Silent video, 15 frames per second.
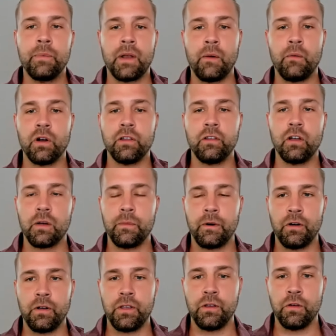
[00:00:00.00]
but I want to talk
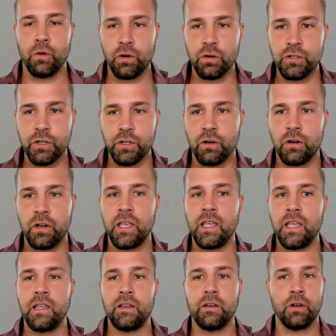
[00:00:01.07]
about your
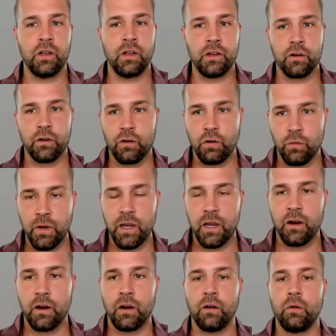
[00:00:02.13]
journey, your
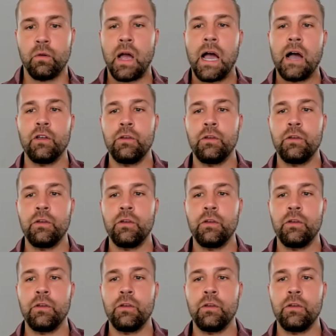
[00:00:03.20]
career,